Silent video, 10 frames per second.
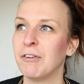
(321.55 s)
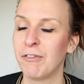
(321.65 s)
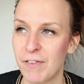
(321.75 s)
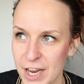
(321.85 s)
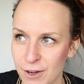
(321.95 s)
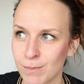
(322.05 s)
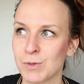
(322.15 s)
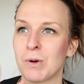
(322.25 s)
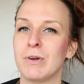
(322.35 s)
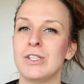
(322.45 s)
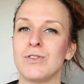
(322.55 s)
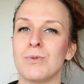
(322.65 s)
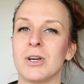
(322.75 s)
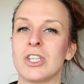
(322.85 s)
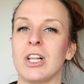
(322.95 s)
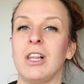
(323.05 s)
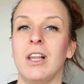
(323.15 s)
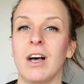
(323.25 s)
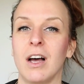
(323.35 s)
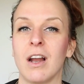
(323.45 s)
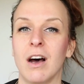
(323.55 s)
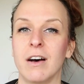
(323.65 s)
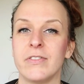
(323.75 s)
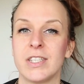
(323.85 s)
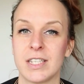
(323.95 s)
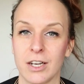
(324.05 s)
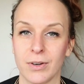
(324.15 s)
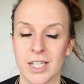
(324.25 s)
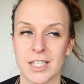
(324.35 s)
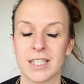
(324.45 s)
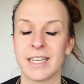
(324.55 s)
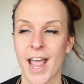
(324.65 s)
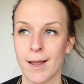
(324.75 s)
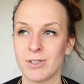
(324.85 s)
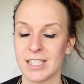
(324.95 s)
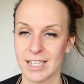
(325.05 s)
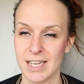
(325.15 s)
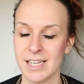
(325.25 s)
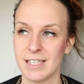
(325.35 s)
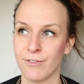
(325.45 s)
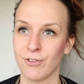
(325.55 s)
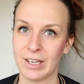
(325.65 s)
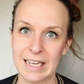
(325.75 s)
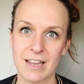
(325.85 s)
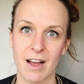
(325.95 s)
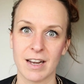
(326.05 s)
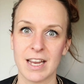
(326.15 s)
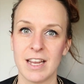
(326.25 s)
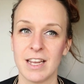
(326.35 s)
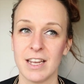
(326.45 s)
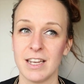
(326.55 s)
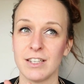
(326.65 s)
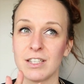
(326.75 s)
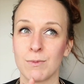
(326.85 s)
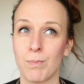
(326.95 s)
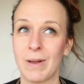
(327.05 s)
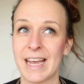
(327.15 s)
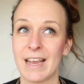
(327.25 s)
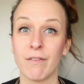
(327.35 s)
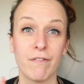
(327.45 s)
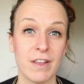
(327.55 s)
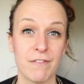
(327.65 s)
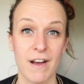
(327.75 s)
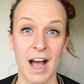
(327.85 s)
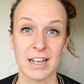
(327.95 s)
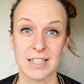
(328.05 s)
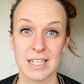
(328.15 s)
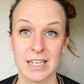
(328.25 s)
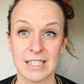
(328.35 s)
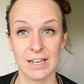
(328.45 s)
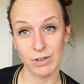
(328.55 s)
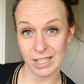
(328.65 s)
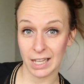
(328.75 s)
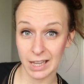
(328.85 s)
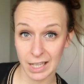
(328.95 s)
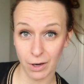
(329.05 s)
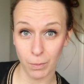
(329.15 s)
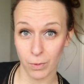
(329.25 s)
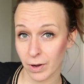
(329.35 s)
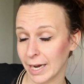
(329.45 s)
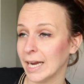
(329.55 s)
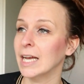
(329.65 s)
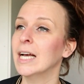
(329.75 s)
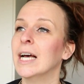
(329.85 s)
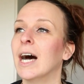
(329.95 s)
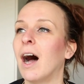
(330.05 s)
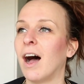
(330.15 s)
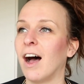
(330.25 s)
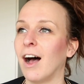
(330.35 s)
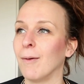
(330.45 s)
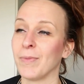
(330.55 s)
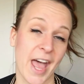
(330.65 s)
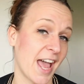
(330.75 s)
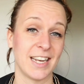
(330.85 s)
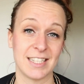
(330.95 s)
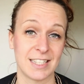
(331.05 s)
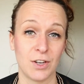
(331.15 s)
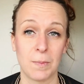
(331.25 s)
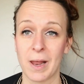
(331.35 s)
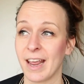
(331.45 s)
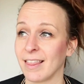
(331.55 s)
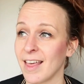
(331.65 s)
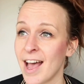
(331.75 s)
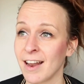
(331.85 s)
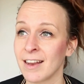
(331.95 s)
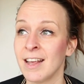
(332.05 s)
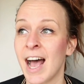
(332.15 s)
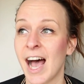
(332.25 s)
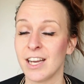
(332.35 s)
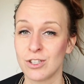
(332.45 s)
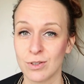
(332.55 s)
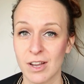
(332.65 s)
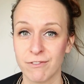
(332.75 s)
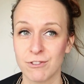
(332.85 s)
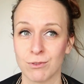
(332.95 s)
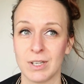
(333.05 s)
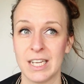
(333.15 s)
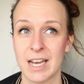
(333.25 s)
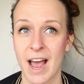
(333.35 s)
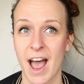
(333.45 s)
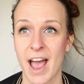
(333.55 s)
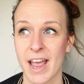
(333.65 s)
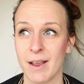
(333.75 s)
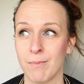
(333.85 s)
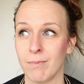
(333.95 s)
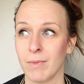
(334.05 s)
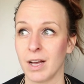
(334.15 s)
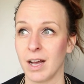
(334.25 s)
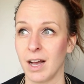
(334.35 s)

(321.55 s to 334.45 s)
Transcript: films, but we do watch a lot of series. Games is easy for Leon. He's playing FIFA since he was a little boy. And he's still playing that. I do love to read. I'm